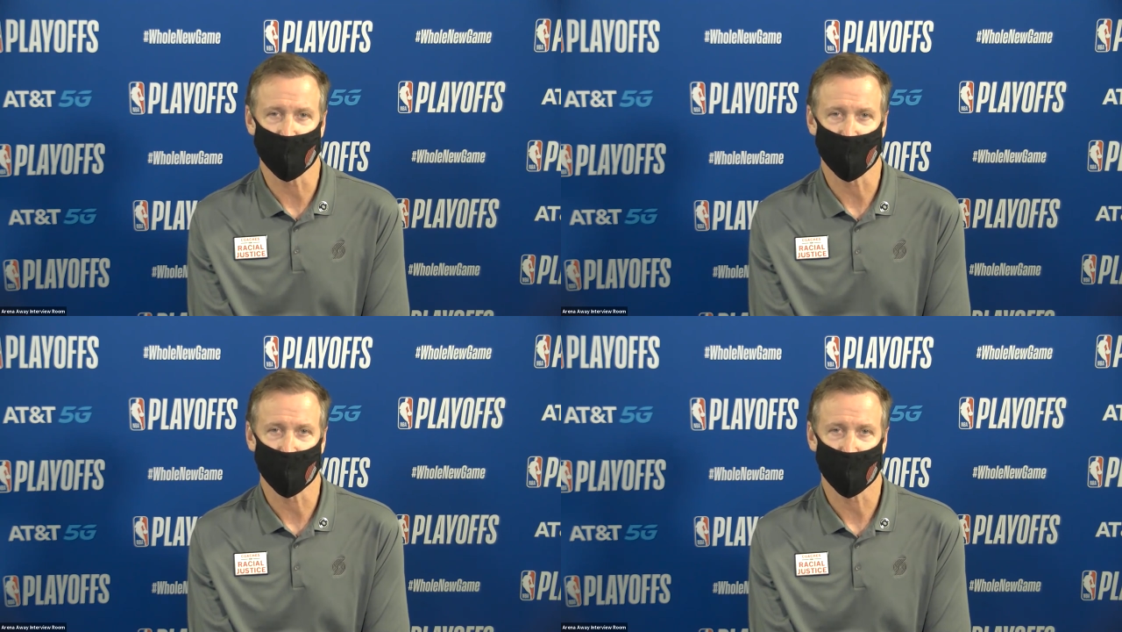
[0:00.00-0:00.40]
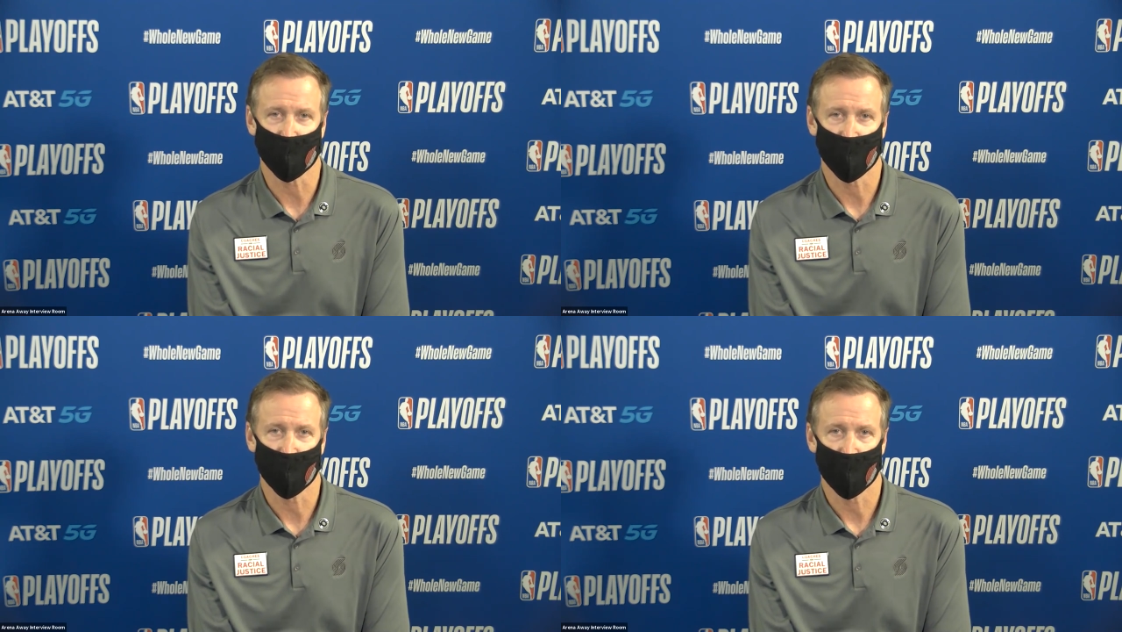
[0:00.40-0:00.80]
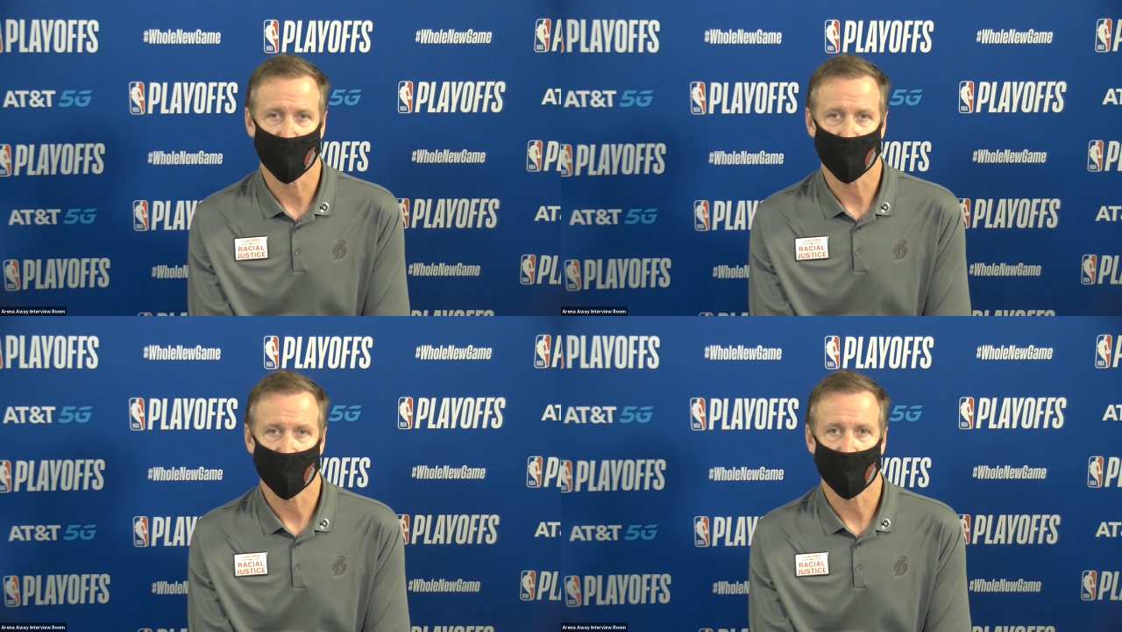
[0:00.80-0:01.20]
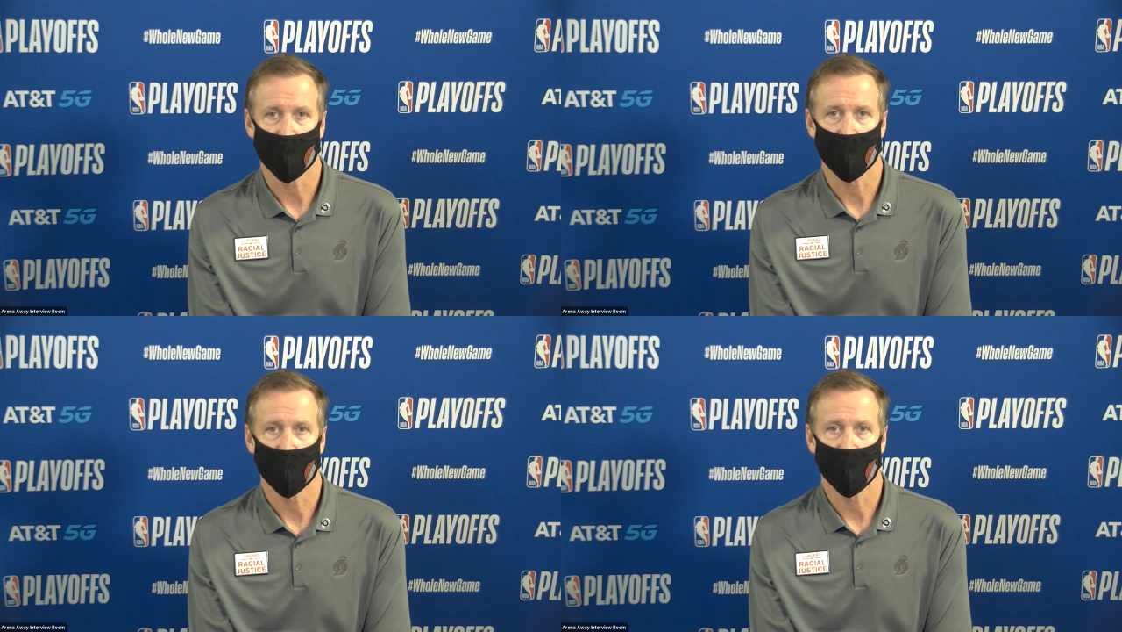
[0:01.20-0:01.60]

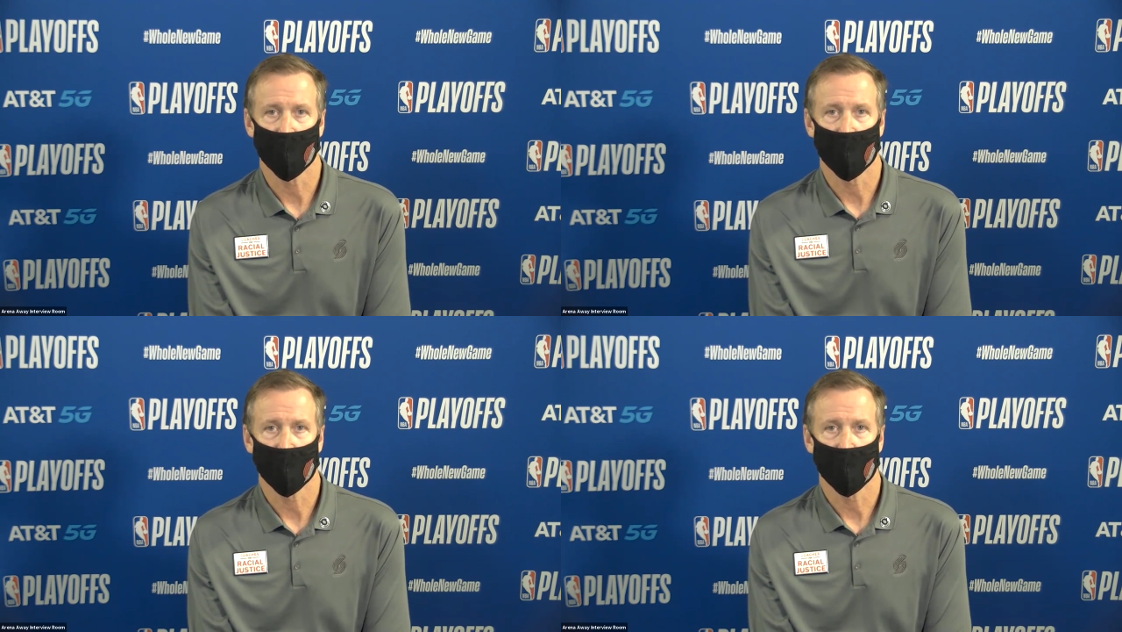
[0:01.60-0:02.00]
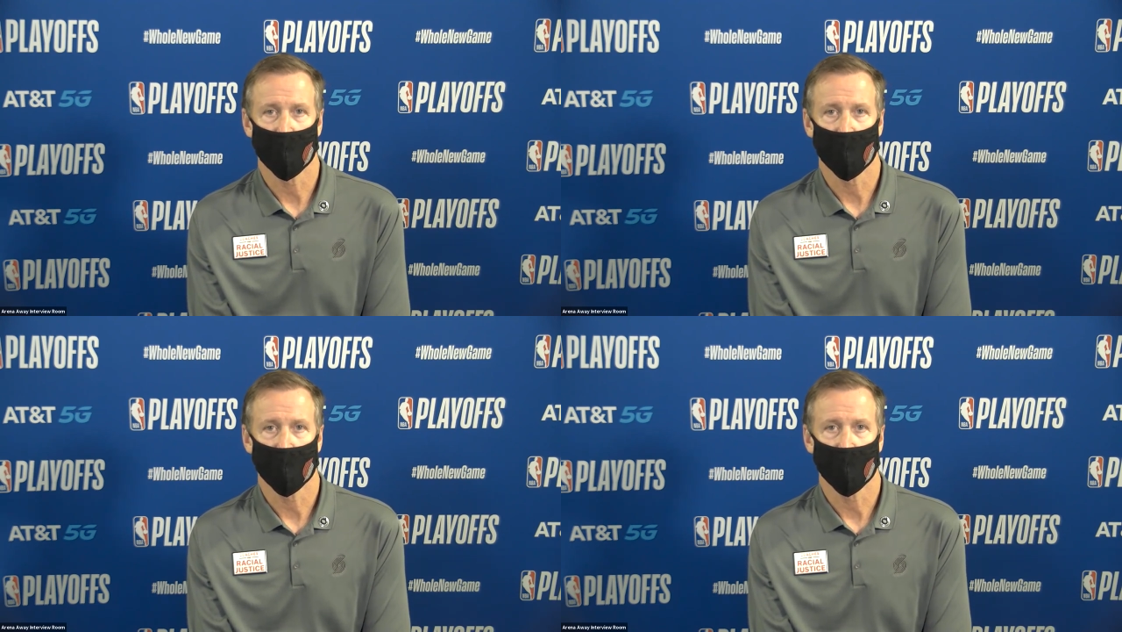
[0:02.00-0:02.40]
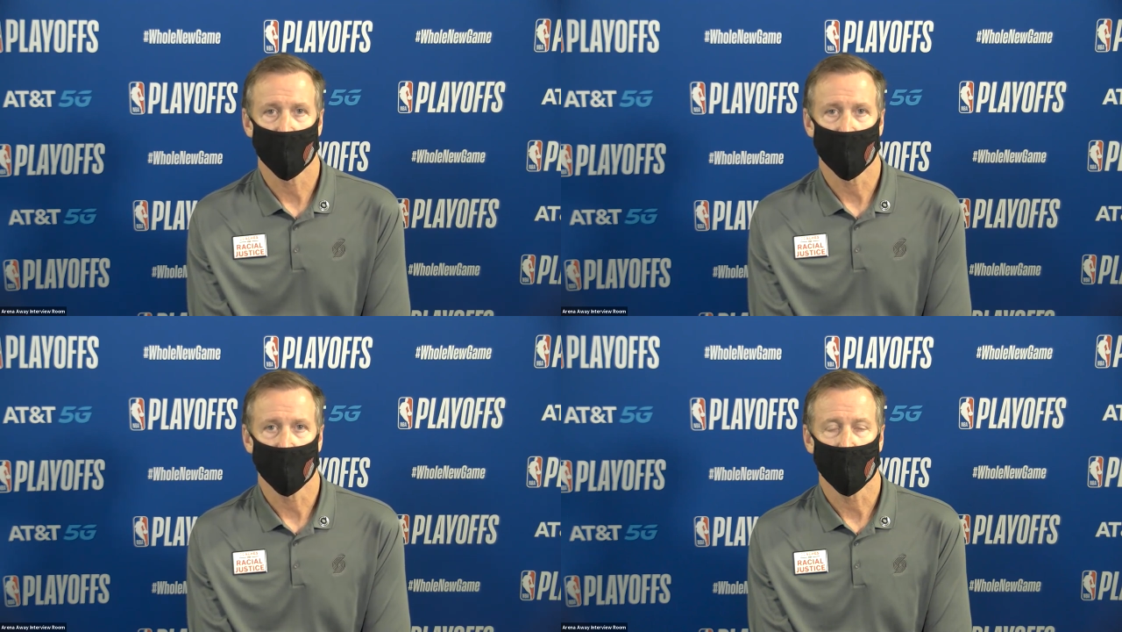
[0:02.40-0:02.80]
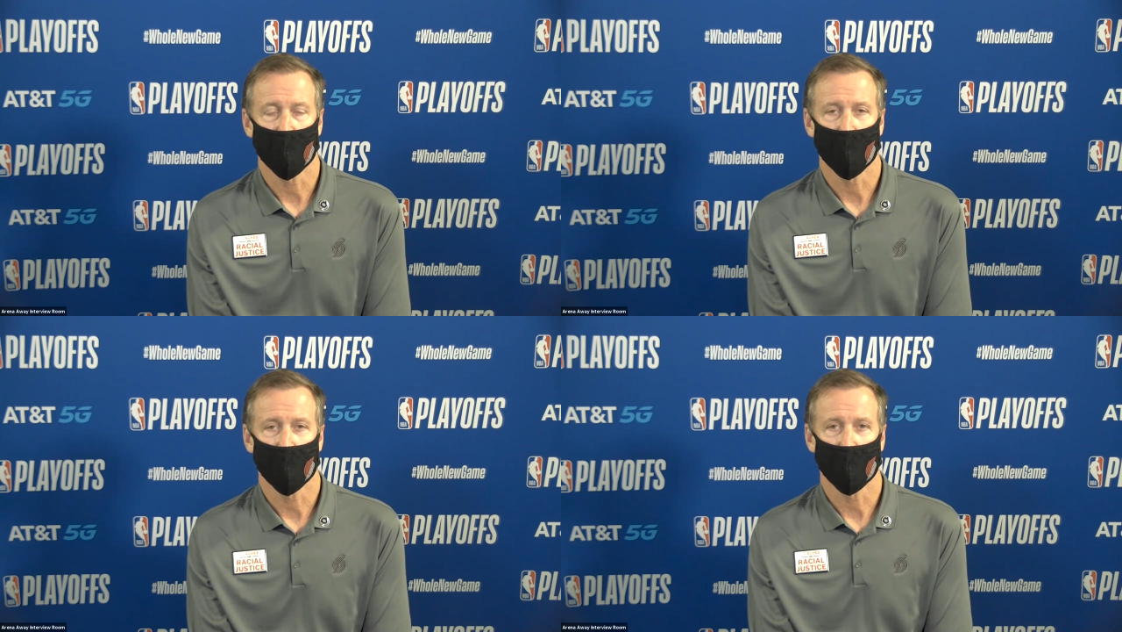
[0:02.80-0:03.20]

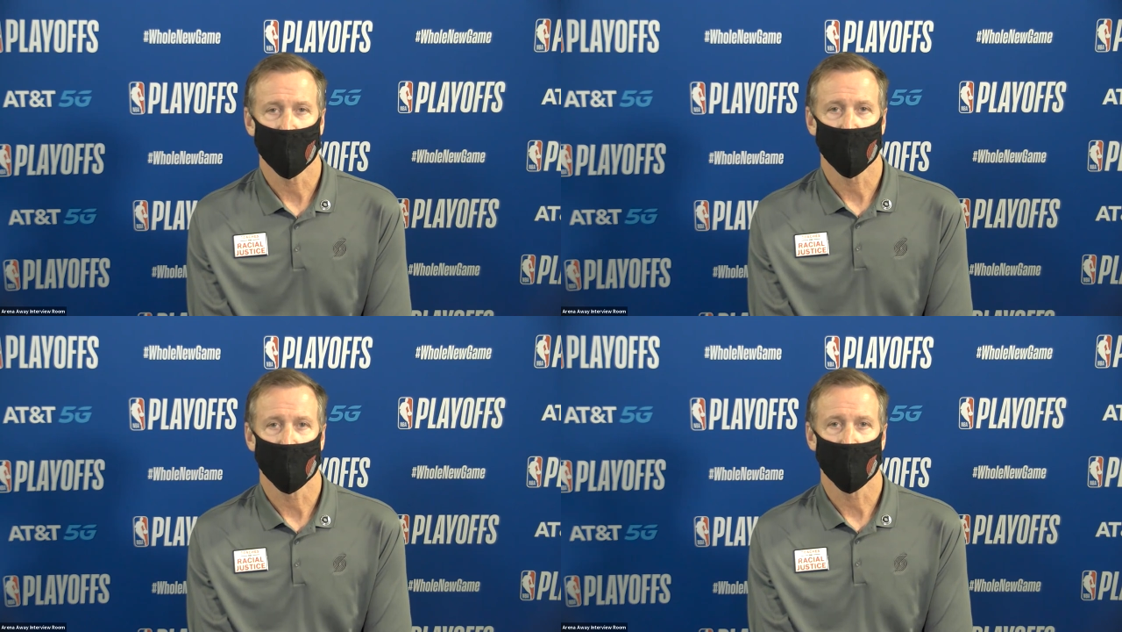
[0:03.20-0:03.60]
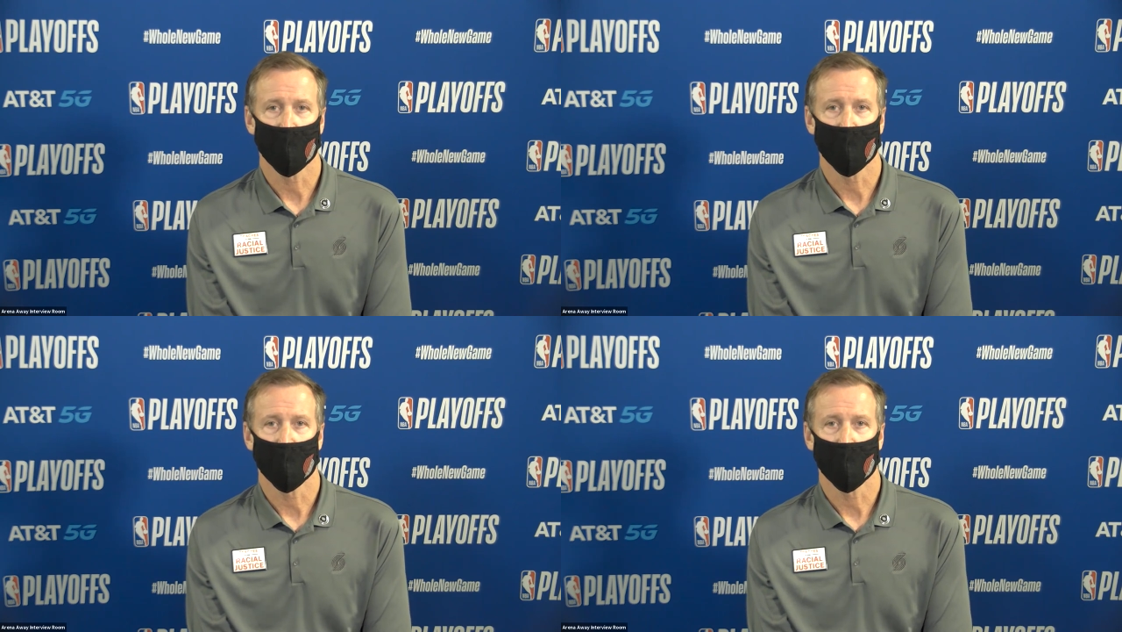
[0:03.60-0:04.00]
[no speech]